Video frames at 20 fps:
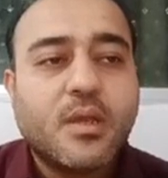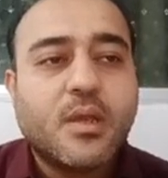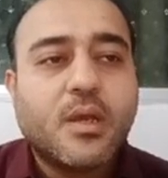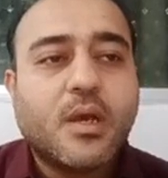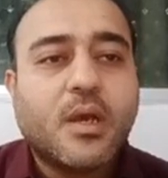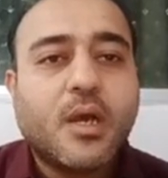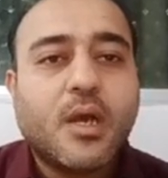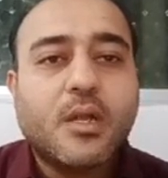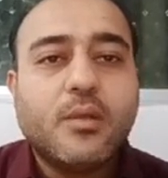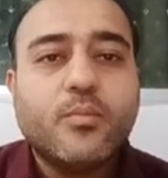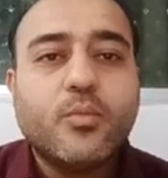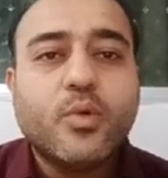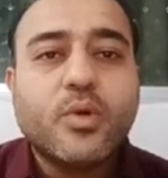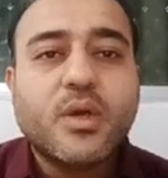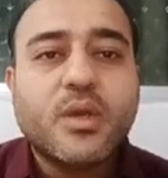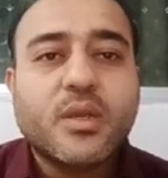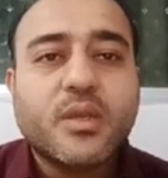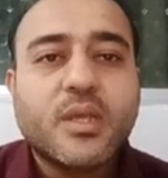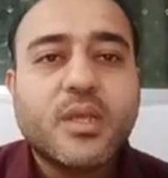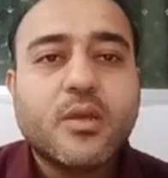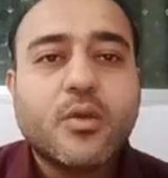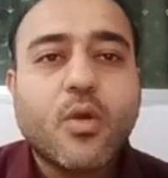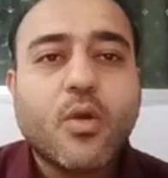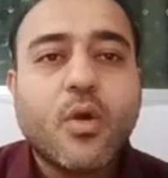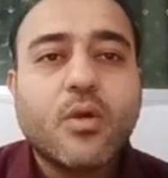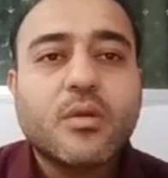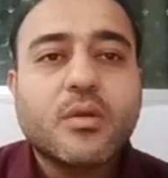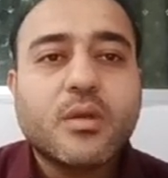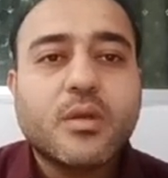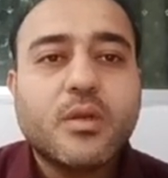Albuquerque
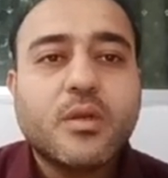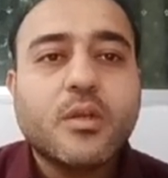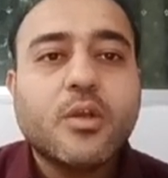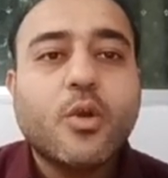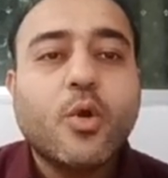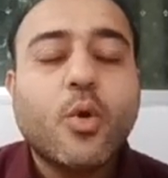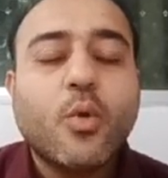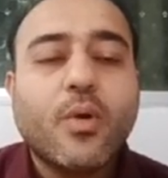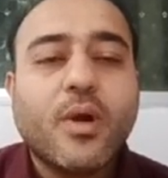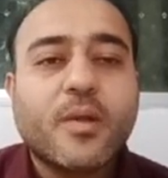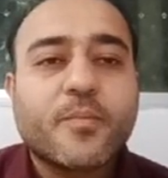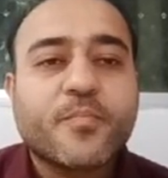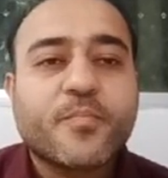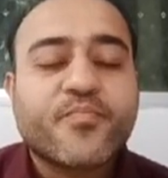conquered Goa.